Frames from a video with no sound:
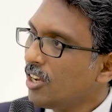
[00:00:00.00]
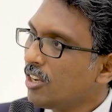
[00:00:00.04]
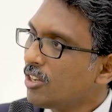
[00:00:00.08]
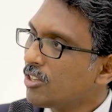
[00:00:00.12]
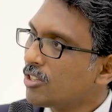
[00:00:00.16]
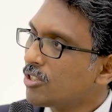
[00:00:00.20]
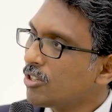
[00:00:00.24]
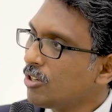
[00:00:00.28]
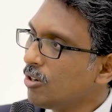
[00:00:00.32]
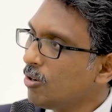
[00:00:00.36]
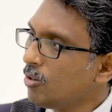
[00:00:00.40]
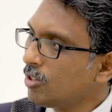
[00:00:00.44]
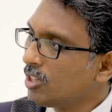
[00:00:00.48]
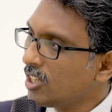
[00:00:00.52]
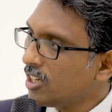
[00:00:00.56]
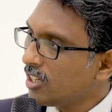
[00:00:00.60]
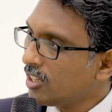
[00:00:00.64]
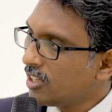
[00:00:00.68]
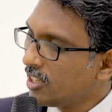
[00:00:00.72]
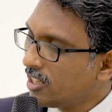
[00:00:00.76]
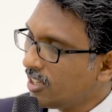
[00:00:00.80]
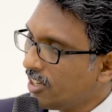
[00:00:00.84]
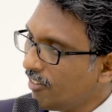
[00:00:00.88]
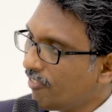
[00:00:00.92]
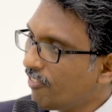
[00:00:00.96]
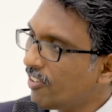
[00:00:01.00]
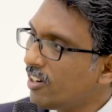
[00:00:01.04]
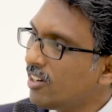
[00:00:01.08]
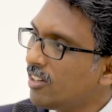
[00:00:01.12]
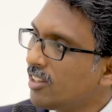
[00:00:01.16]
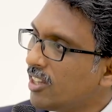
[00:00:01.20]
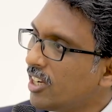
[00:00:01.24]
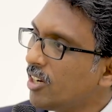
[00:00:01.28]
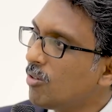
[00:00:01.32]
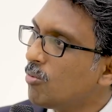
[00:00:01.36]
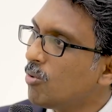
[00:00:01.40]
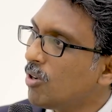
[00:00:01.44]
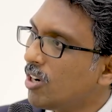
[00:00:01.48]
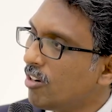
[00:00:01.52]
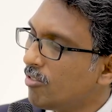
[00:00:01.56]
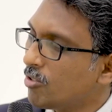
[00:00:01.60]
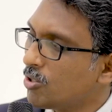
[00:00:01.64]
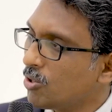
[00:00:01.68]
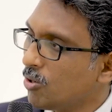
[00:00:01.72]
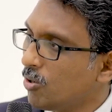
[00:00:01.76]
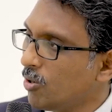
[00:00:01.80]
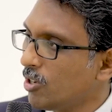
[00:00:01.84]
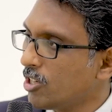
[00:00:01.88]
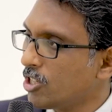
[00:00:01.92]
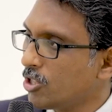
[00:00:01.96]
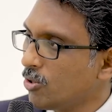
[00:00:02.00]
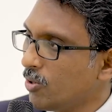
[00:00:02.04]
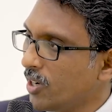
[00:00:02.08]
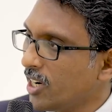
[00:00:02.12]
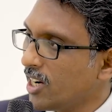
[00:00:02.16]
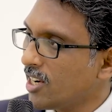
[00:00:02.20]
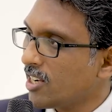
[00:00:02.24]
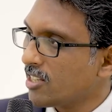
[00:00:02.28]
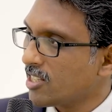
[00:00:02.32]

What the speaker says: So the different thing what Zoho is doing